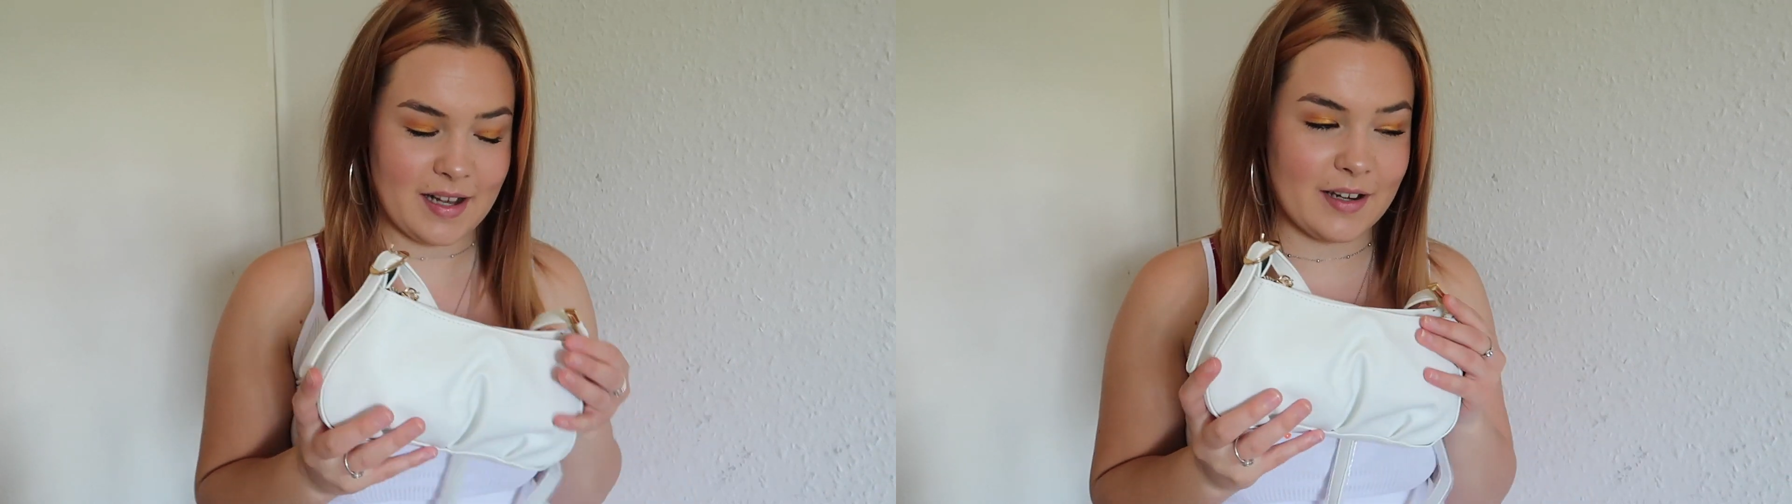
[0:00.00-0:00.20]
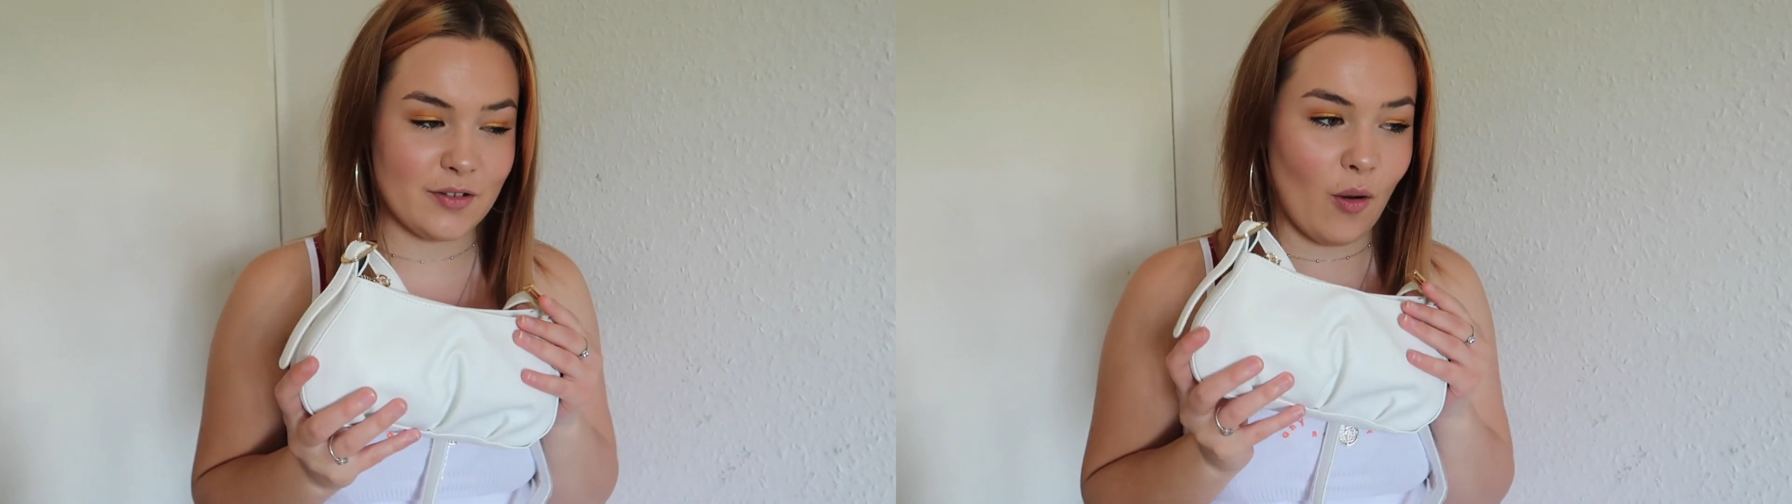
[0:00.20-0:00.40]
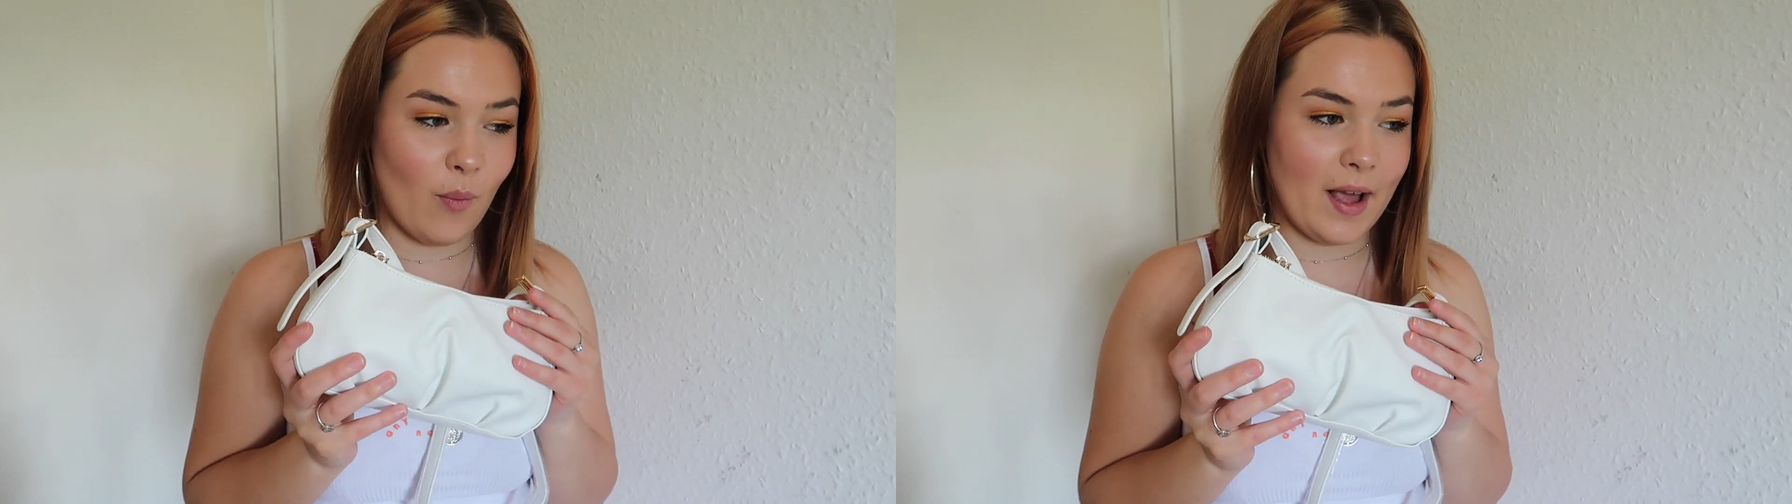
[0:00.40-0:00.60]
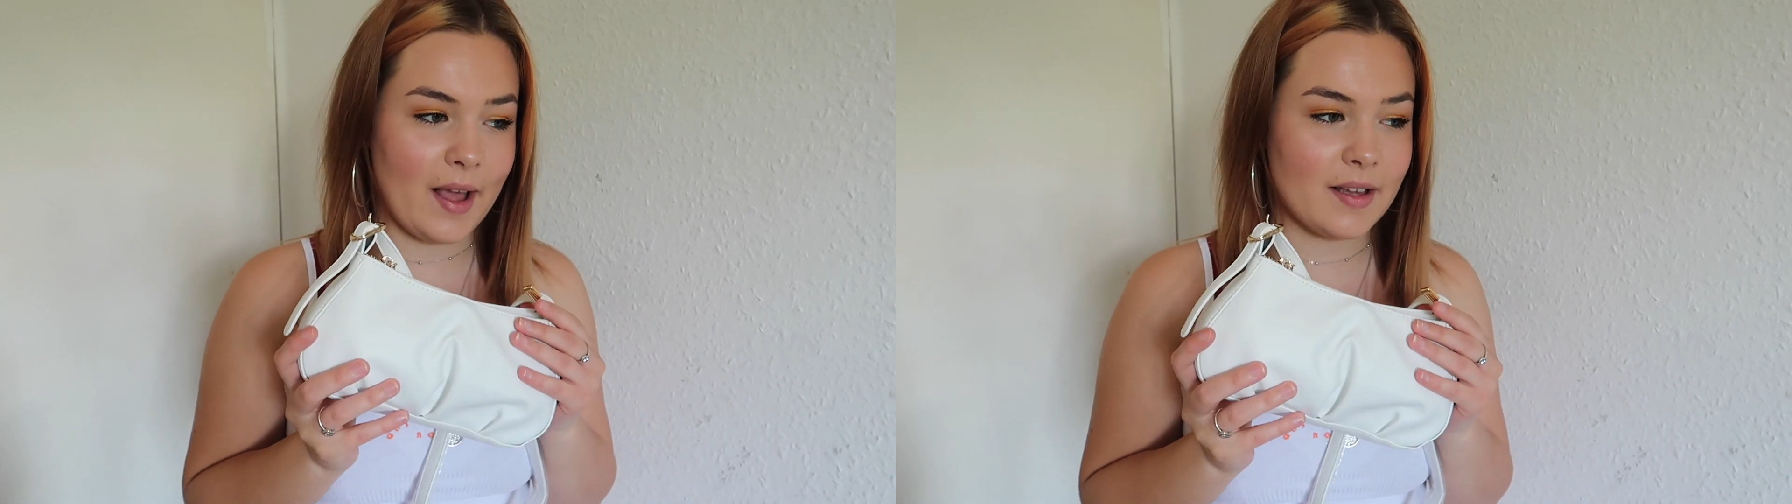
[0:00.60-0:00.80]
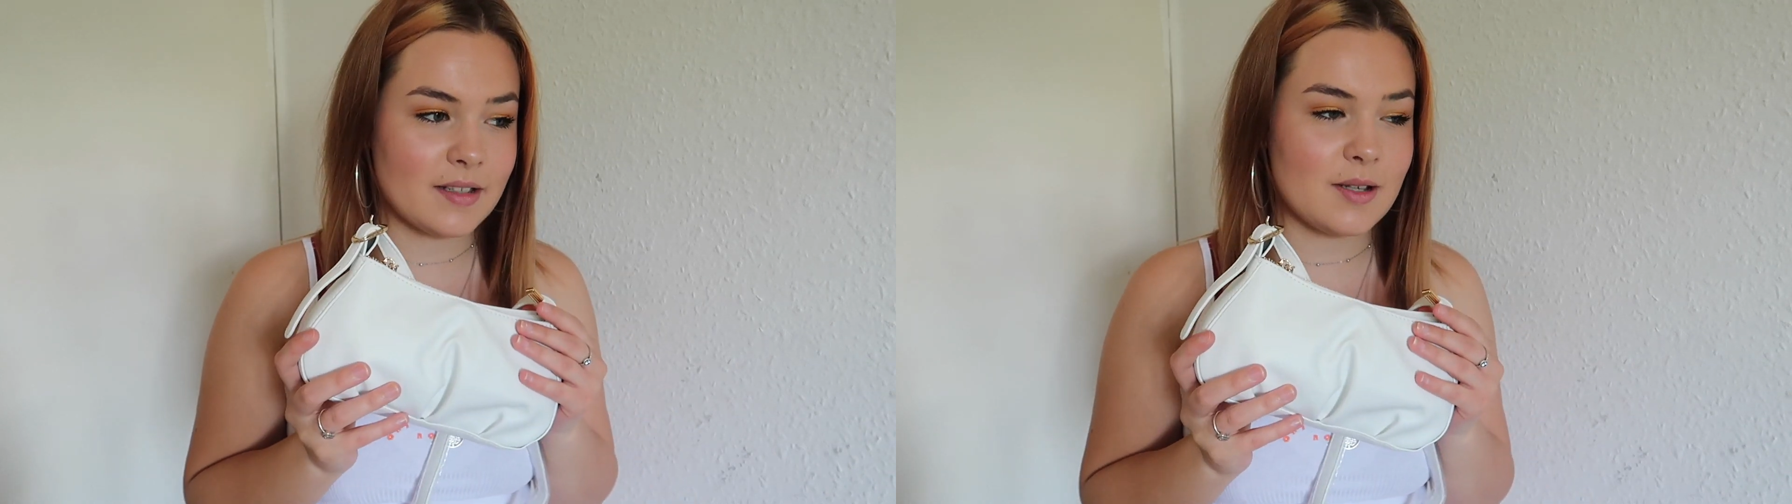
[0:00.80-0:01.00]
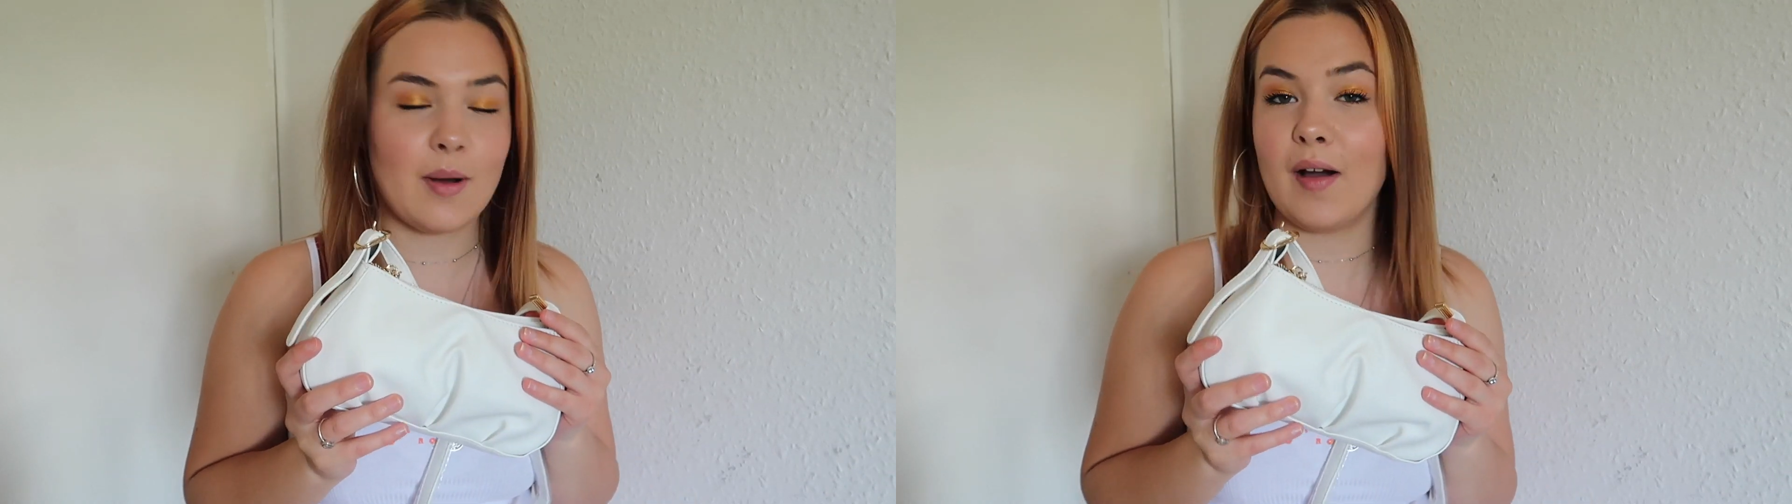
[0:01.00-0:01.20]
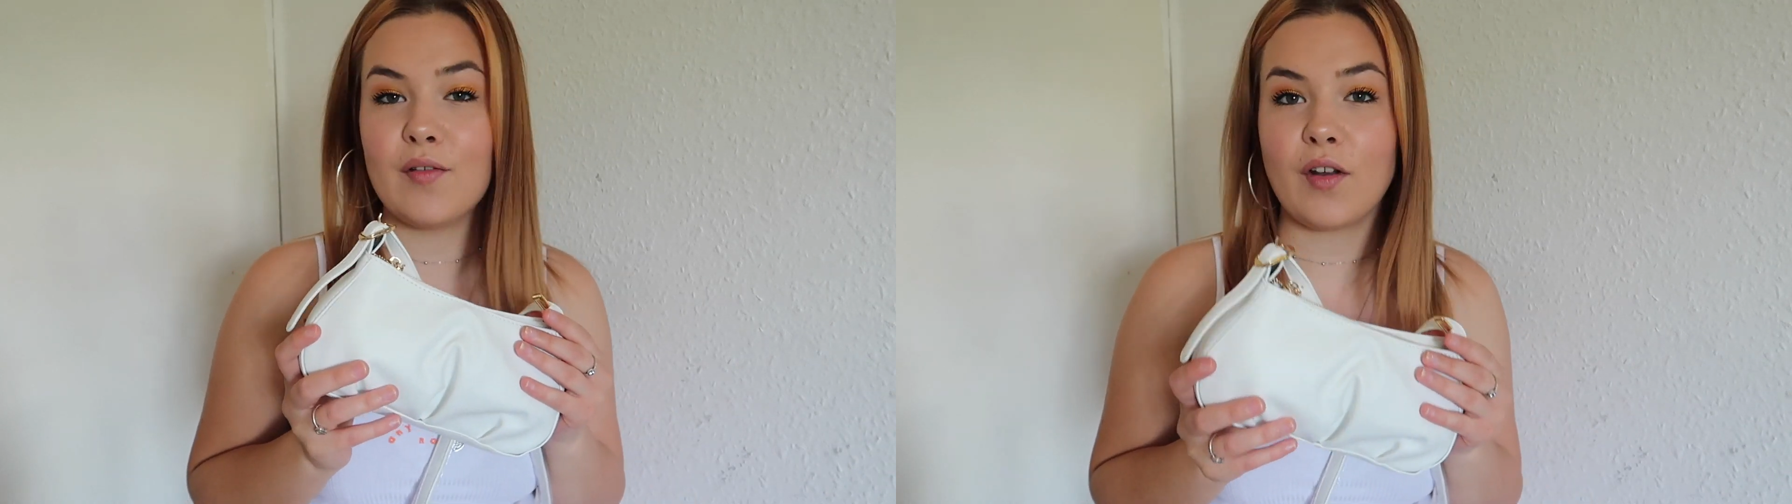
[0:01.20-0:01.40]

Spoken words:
I cannot wait till out